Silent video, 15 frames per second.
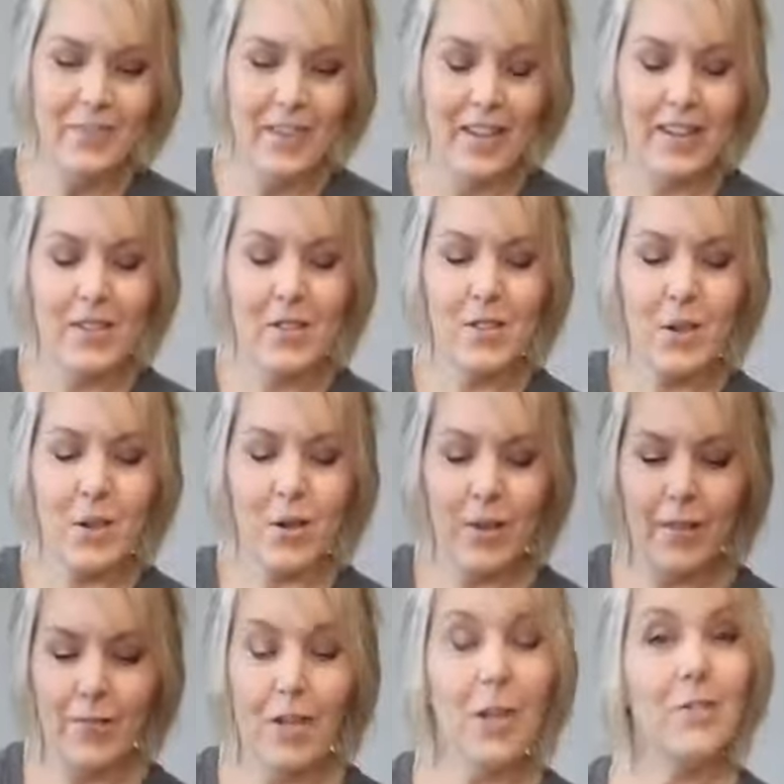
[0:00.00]
So
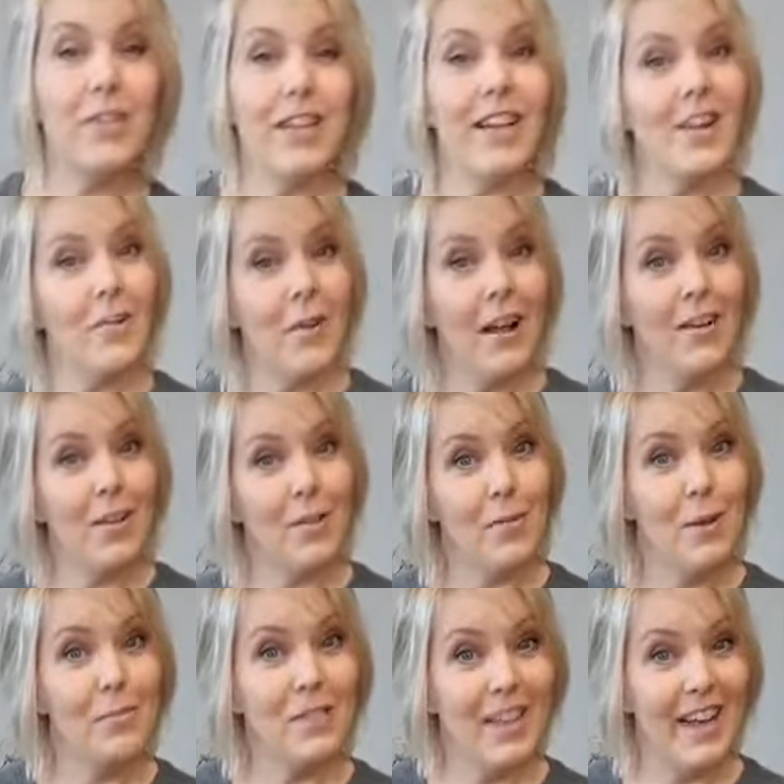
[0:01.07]
if you go digging around on the
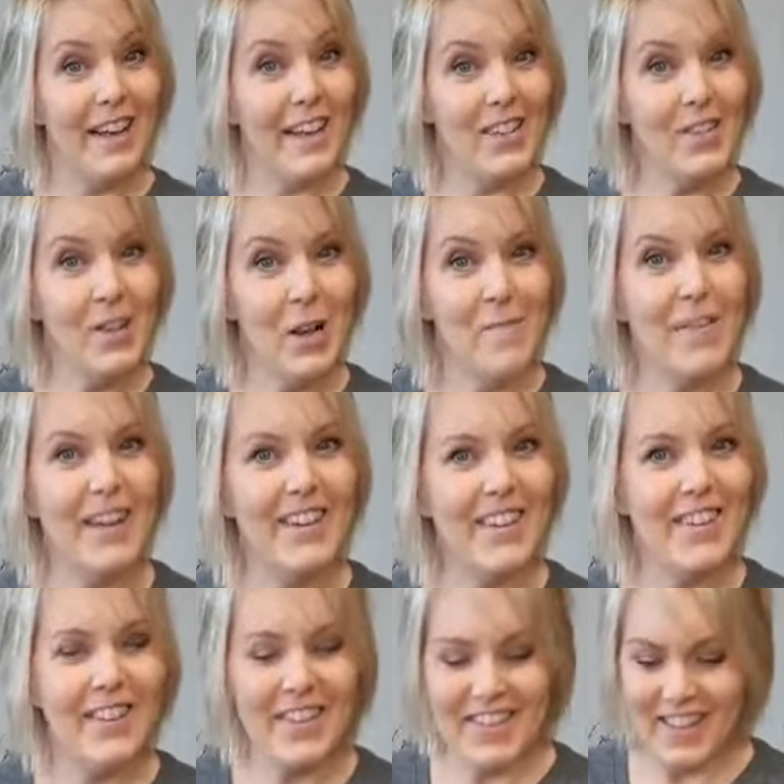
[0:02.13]
website at
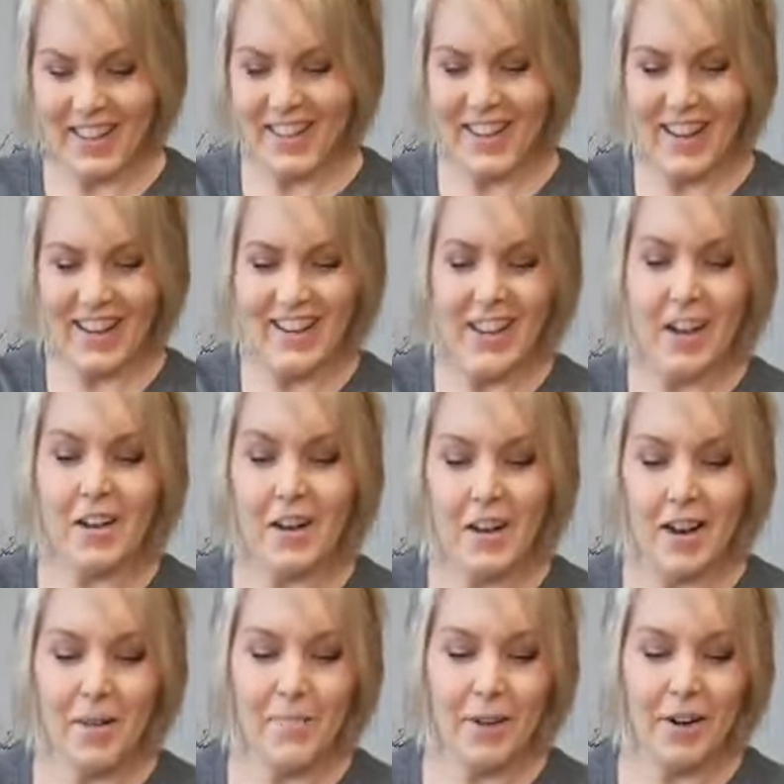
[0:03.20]

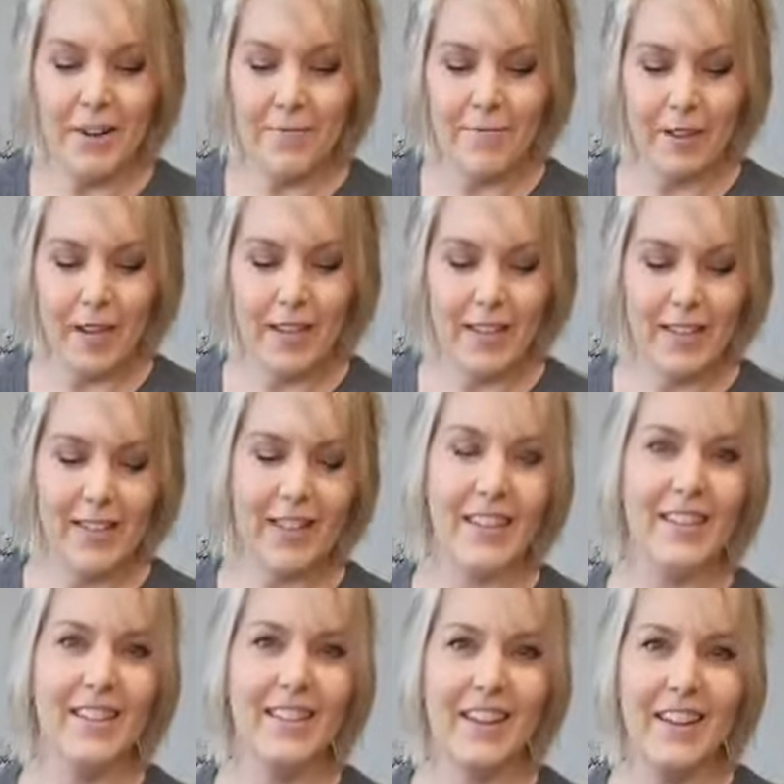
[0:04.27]
shopmagnoliasonline.com, you're going to find these
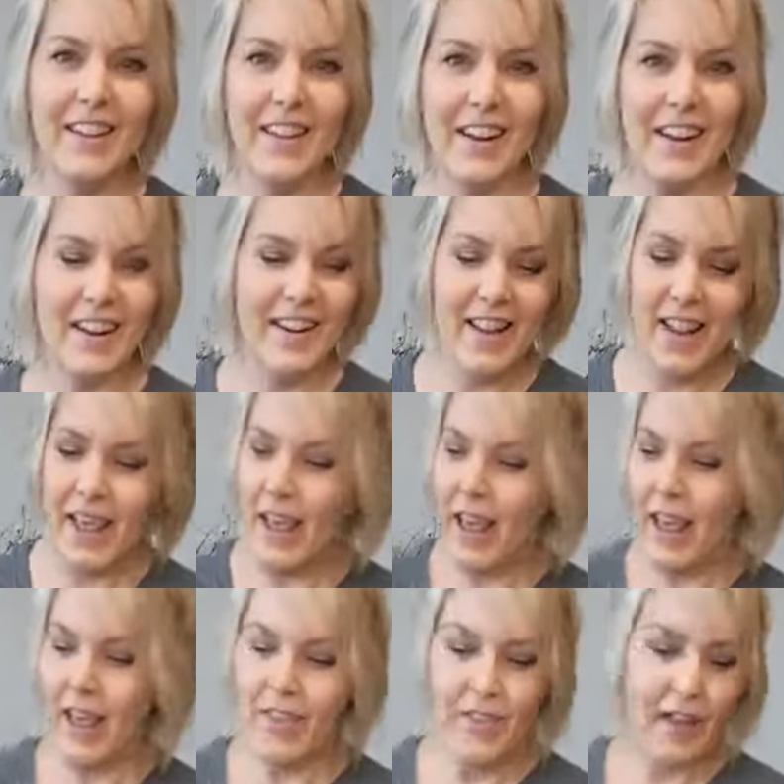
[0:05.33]
things in there,
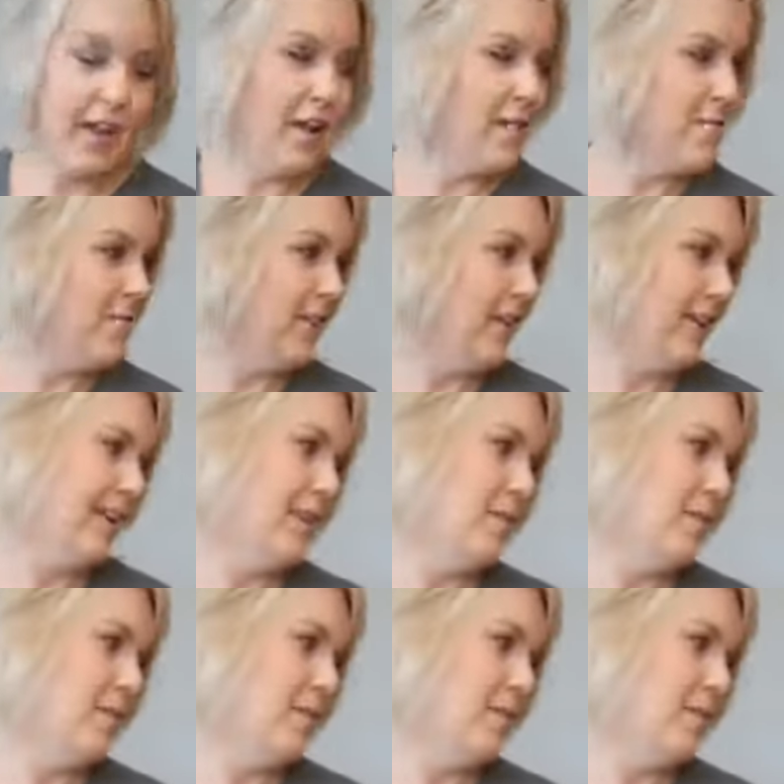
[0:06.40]
and they are fitting in